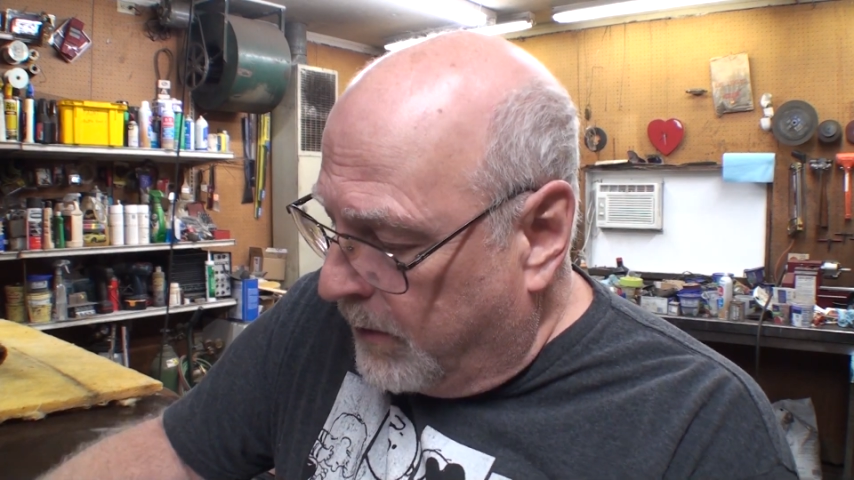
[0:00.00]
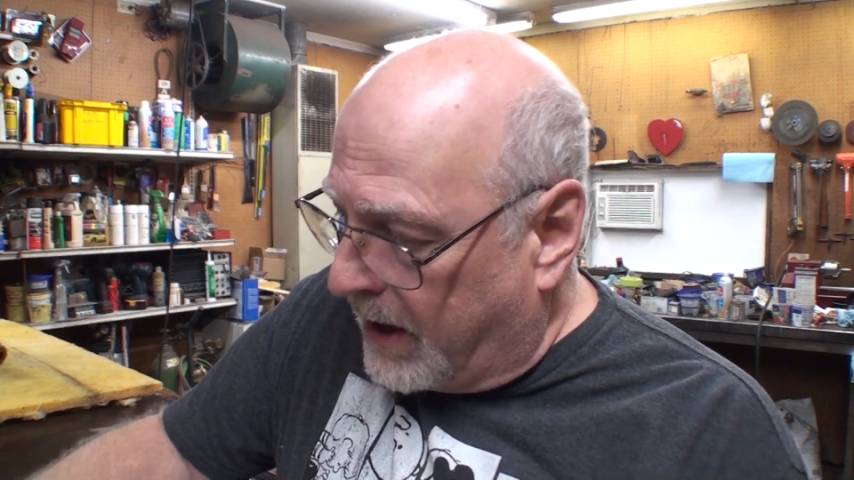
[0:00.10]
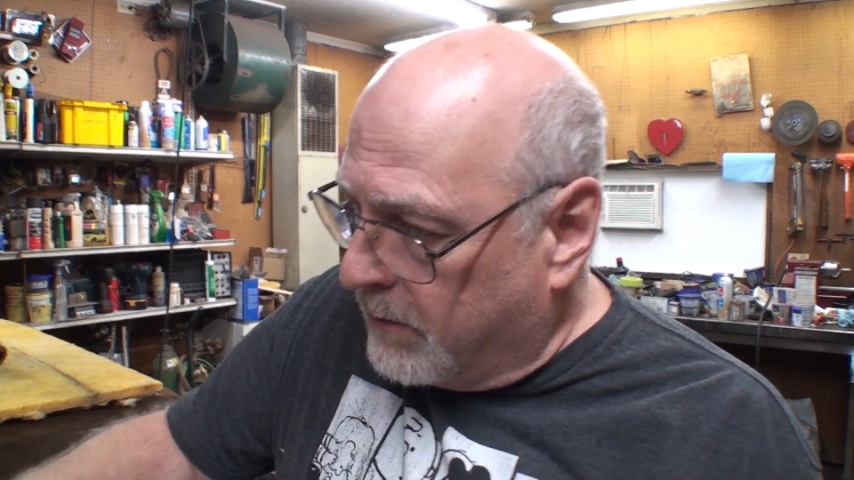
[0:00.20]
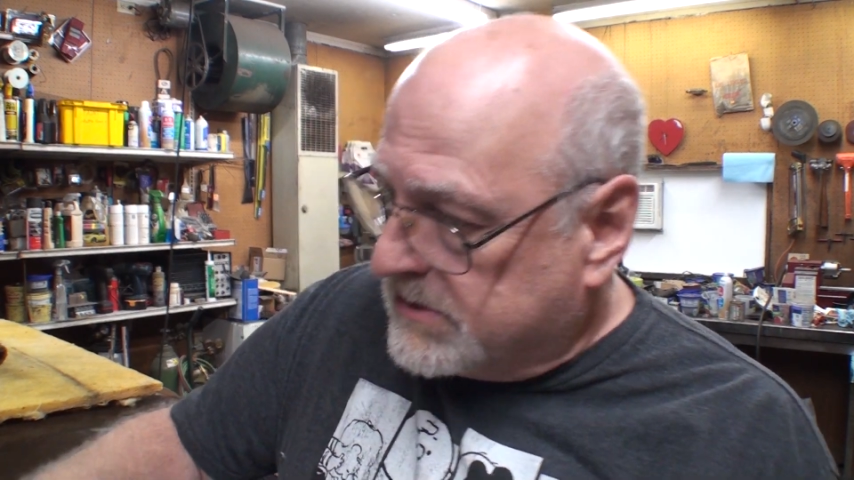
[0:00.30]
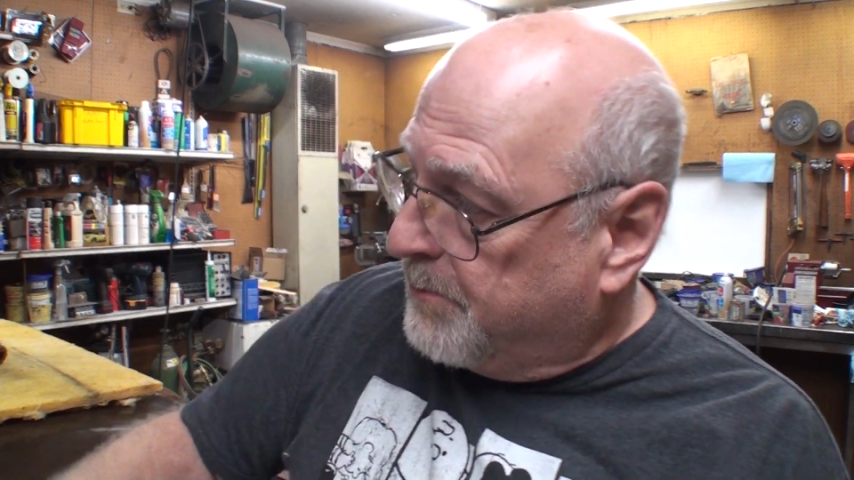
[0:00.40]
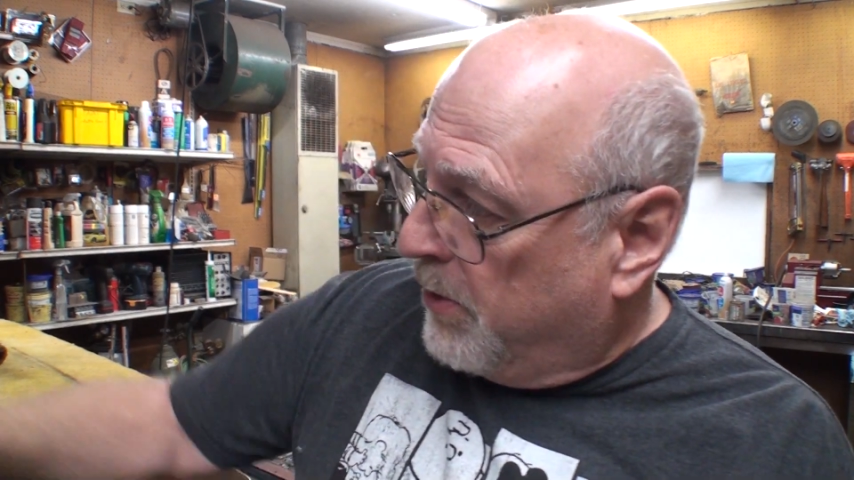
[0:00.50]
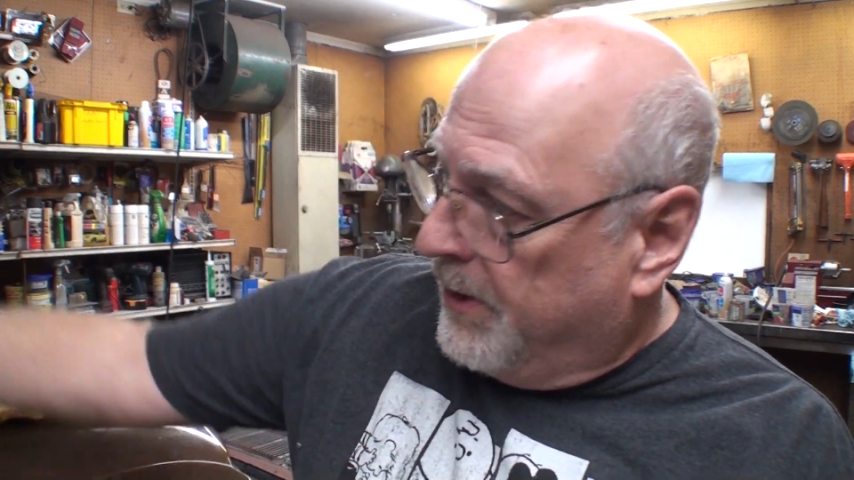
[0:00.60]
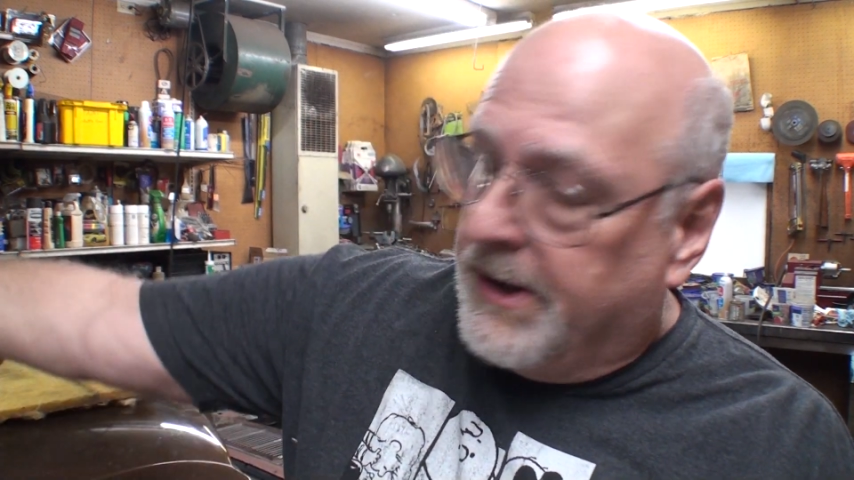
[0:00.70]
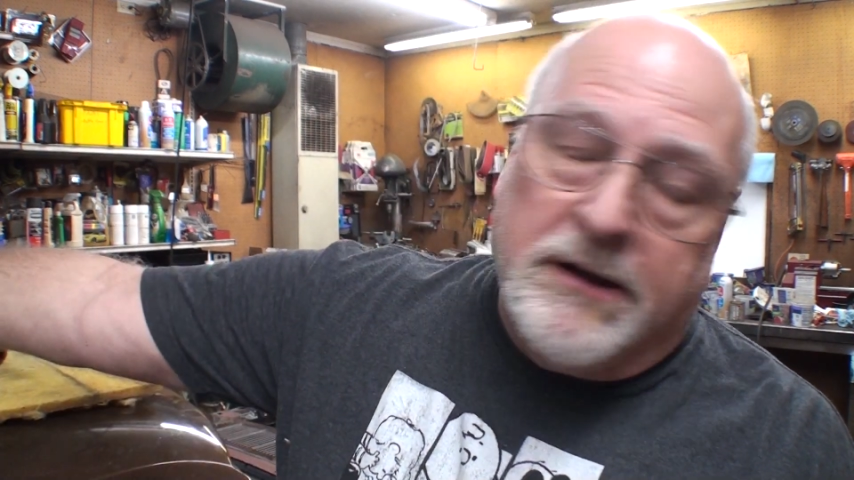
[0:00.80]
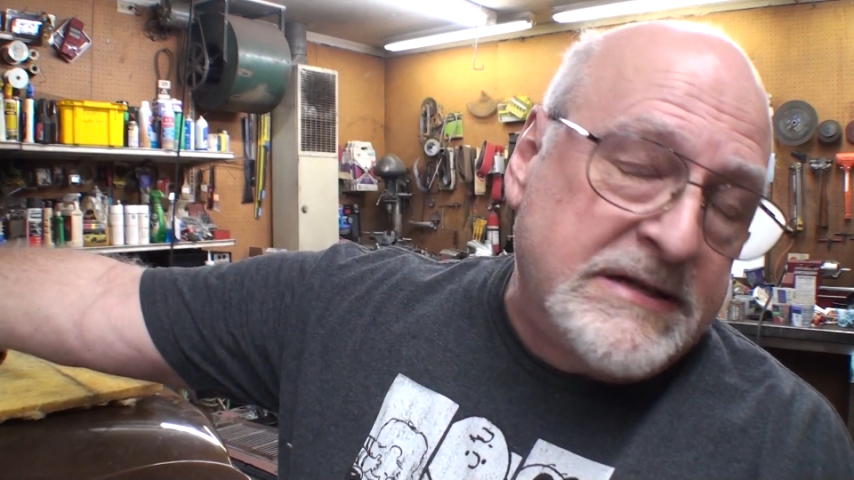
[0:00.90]
when I was
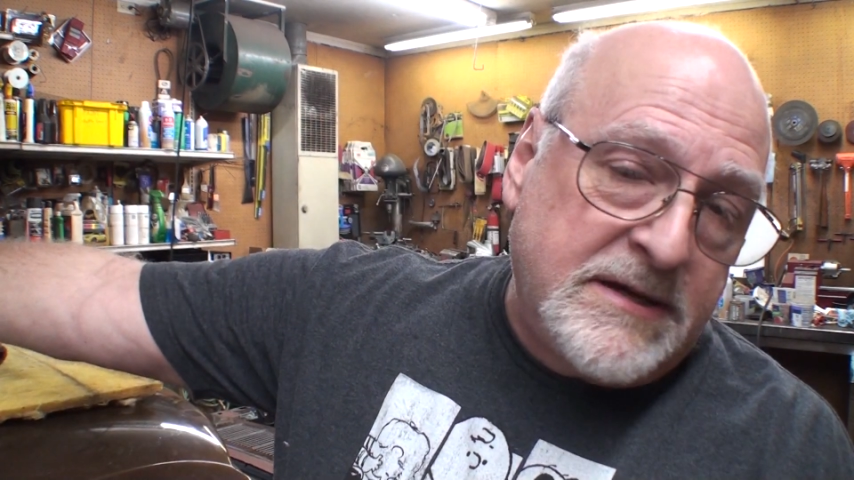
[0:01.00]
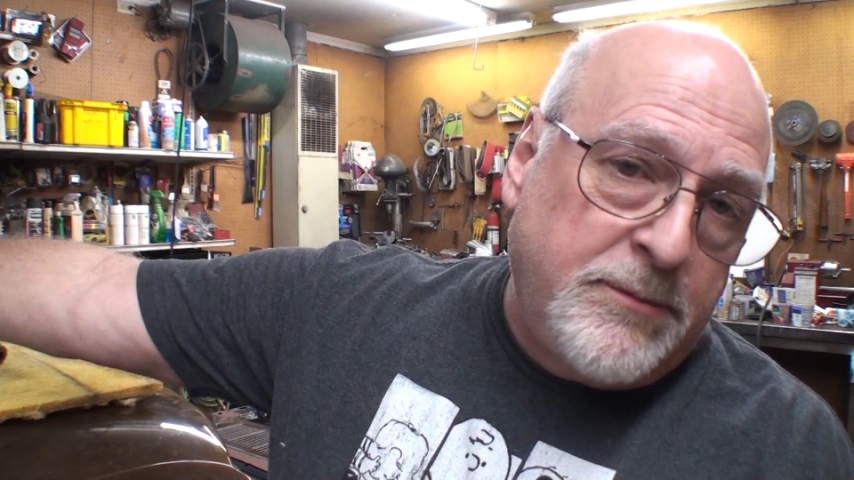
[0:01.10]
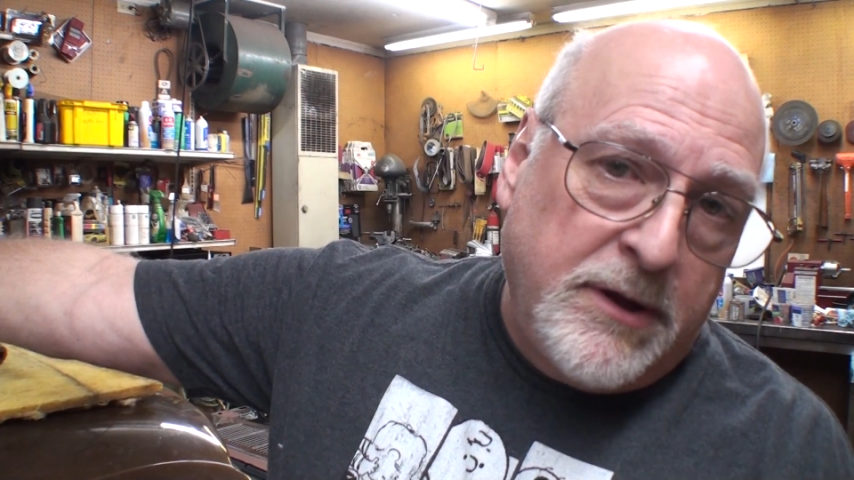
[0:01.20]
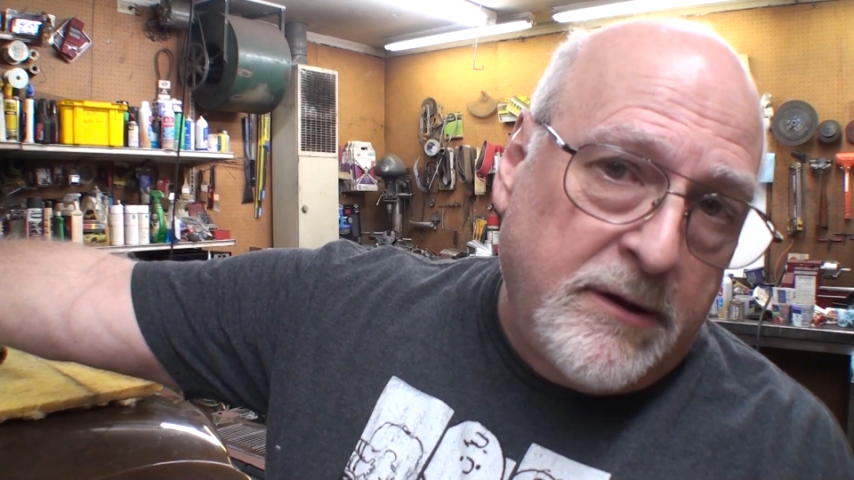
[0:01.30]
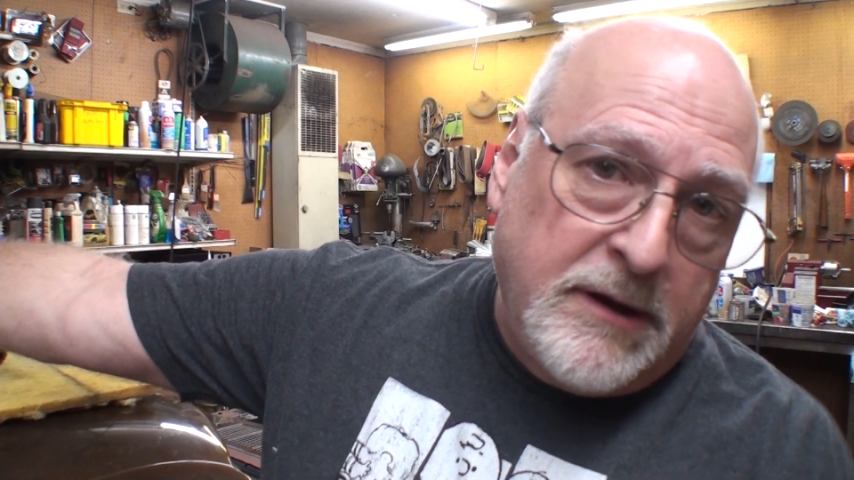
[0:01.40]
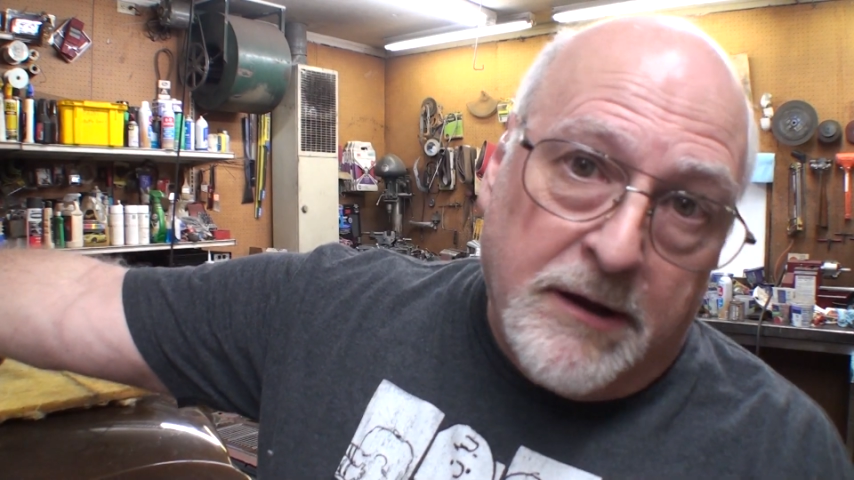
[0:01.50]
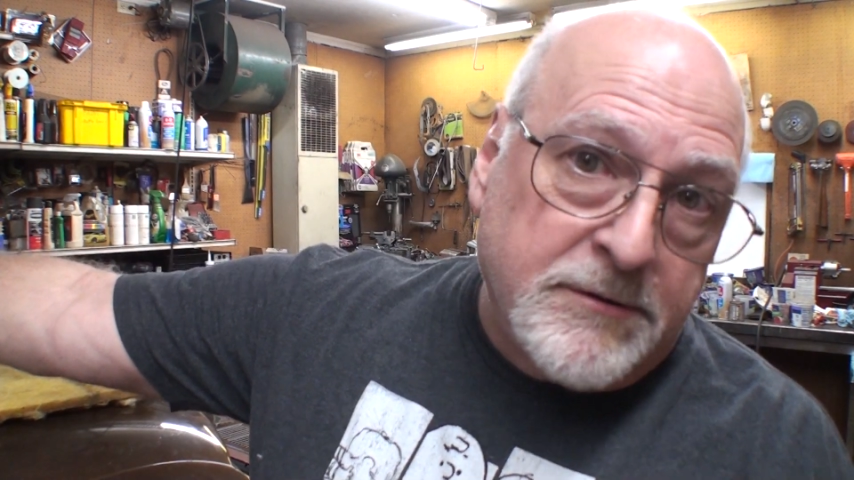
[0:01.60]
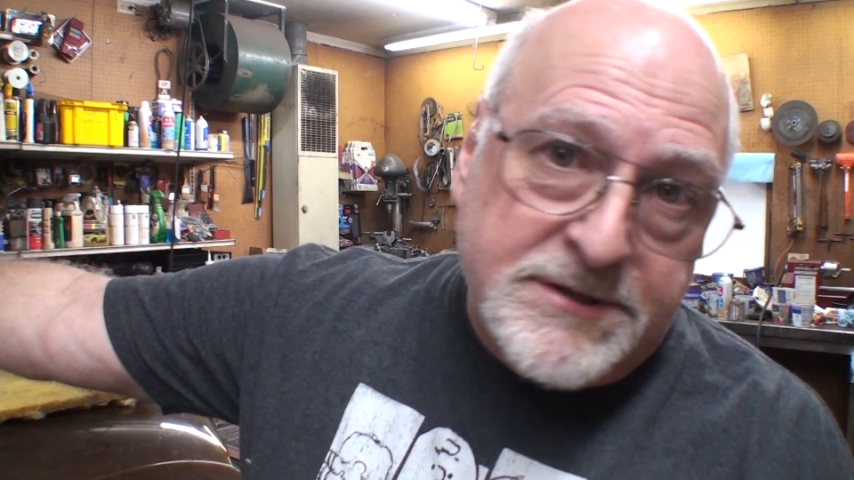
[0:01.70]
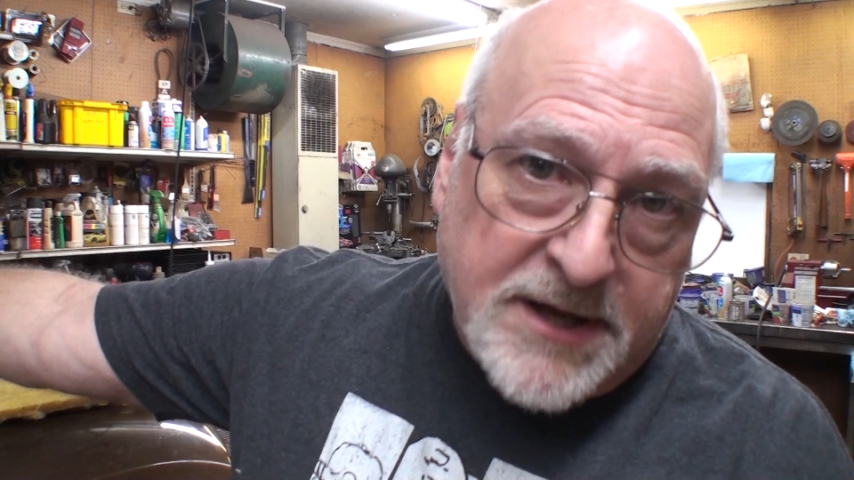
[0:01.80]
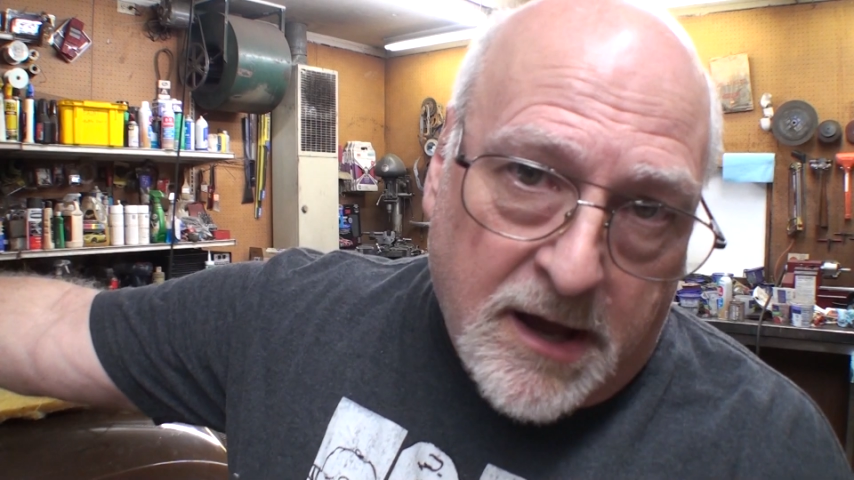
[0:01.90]
pulling on something on the
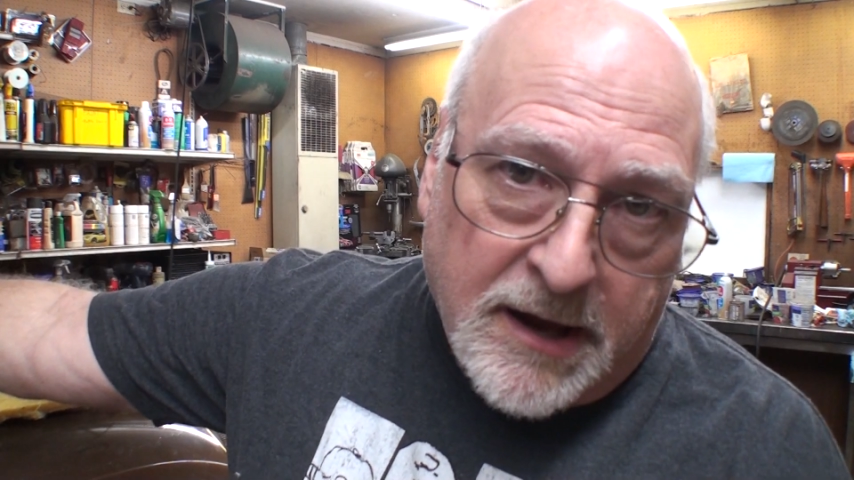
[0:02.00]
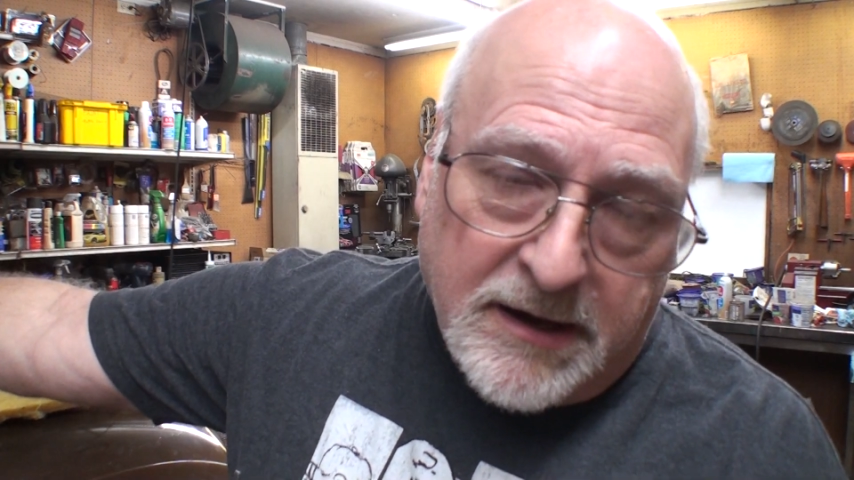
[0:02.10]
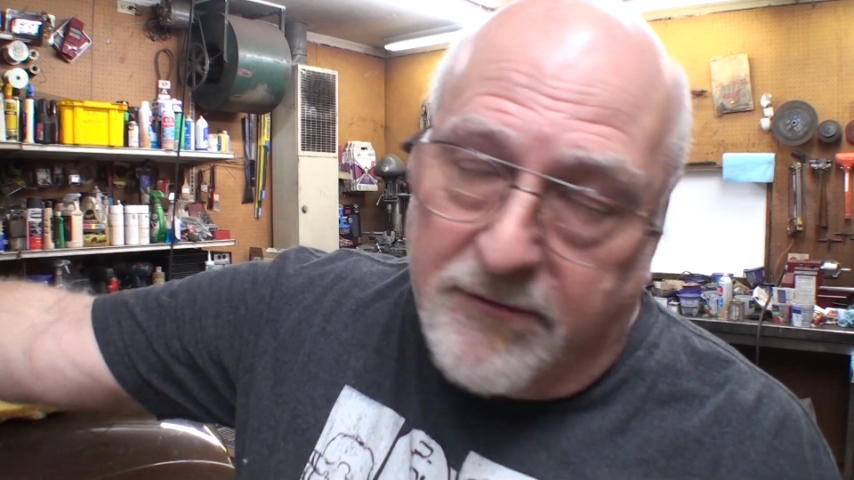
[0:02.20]
other side.